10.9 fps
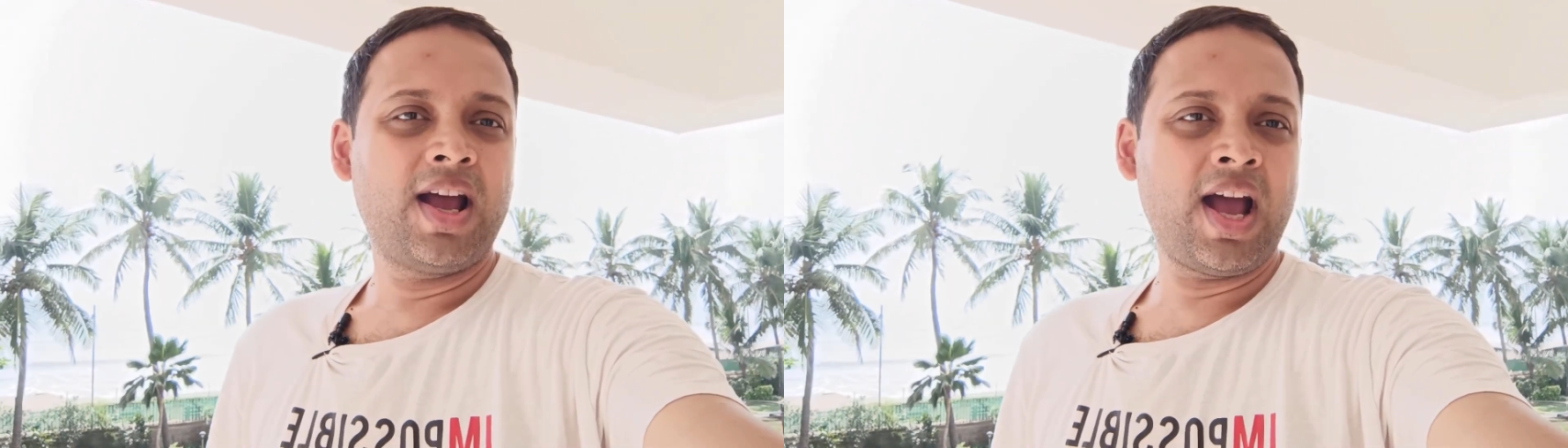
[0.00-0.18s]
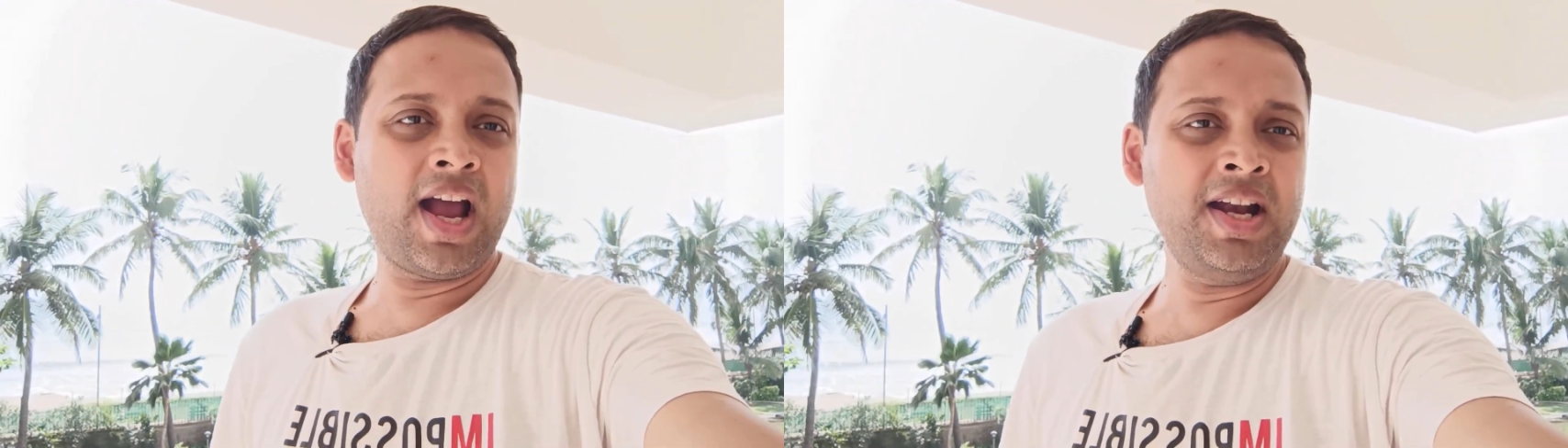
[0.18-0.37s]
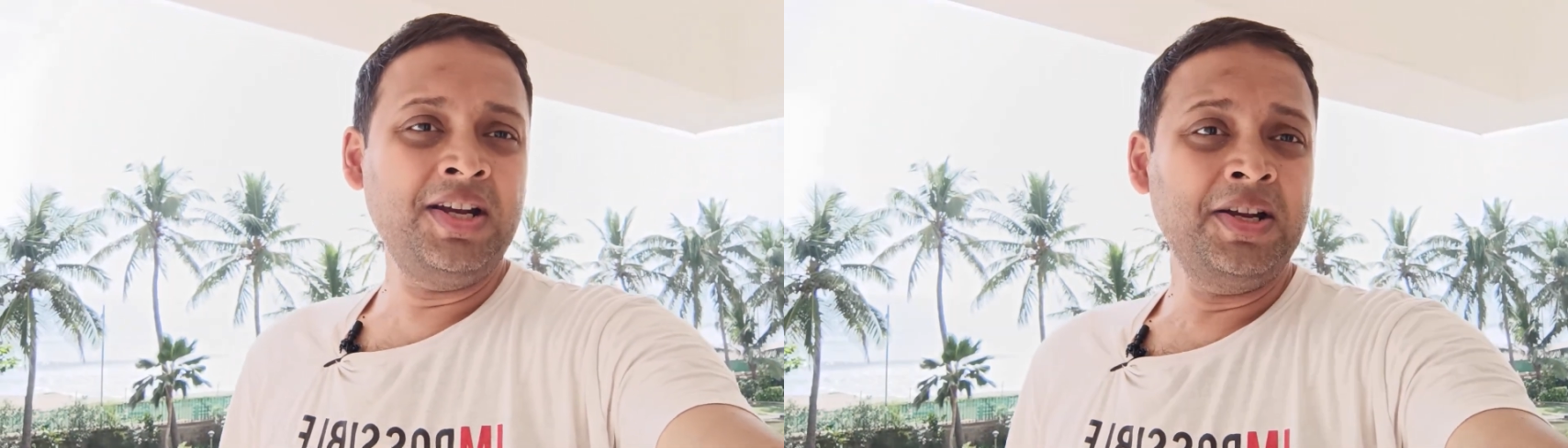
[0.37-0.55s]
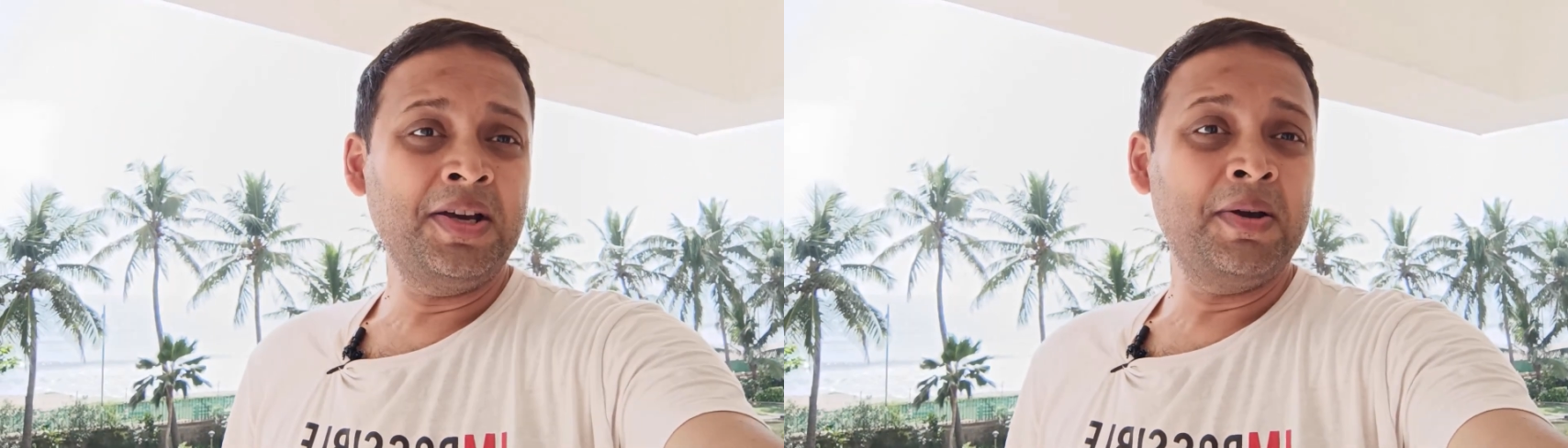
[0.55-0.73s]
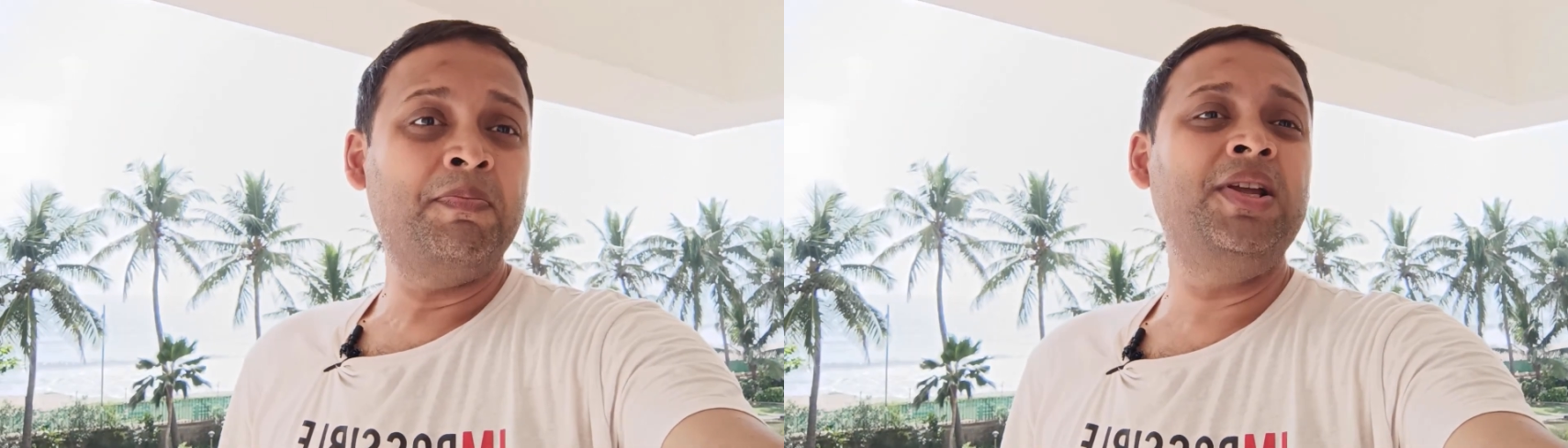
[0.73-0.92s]
And
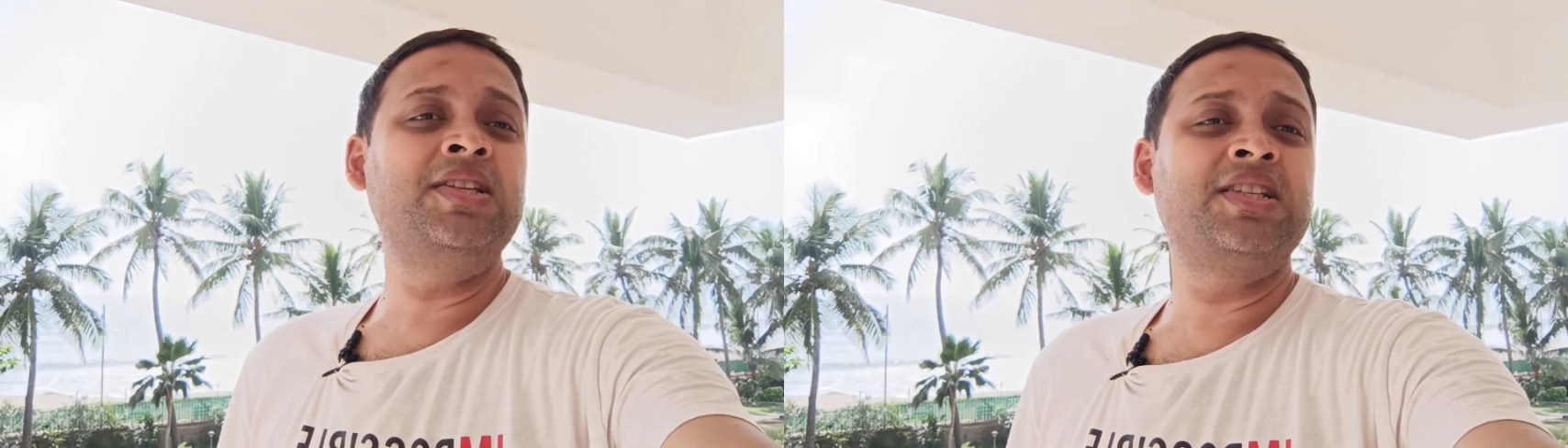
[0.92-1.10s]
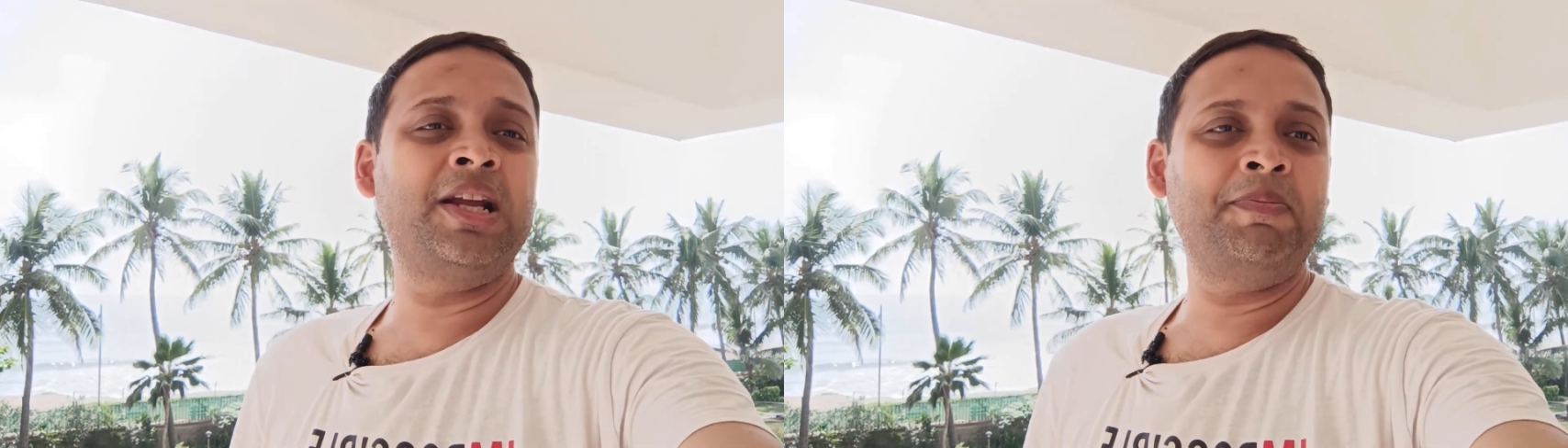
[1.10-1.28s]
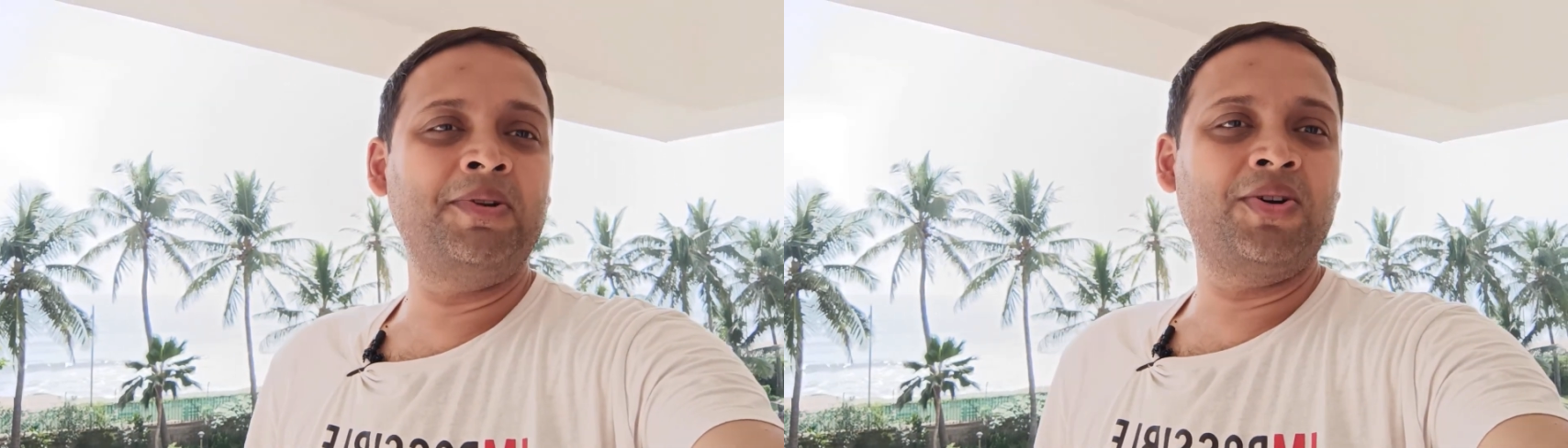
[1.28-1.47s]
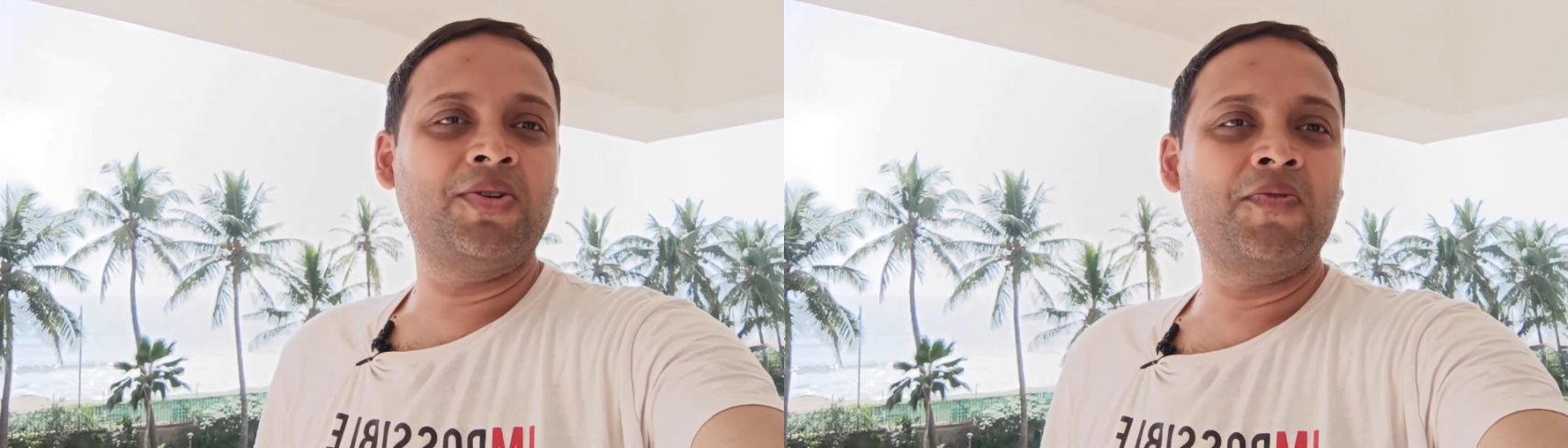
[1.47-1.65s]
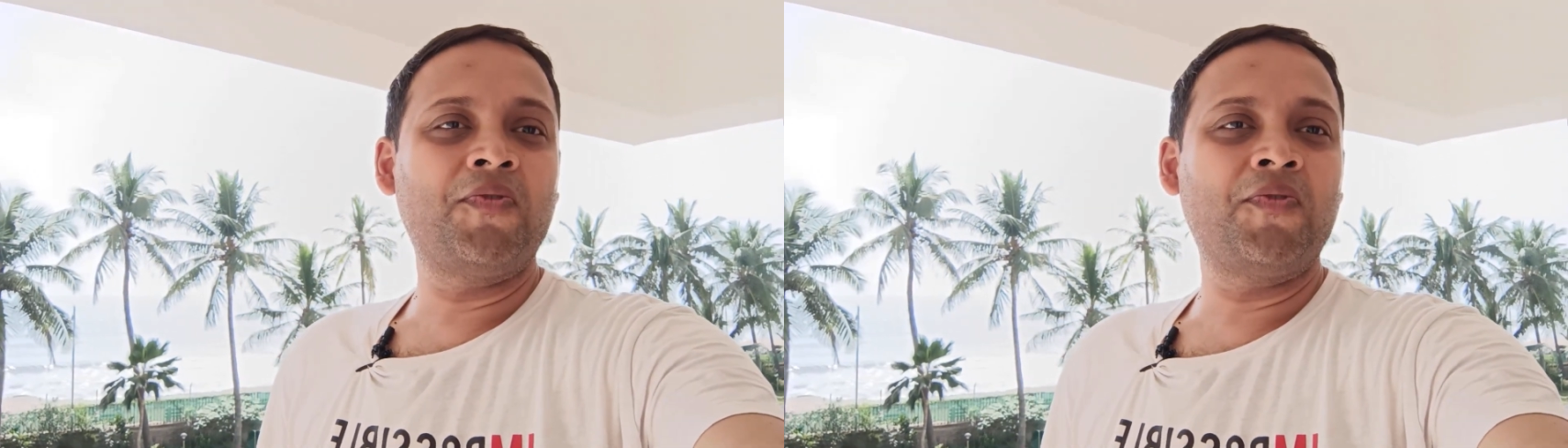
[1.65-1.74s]
please let me know,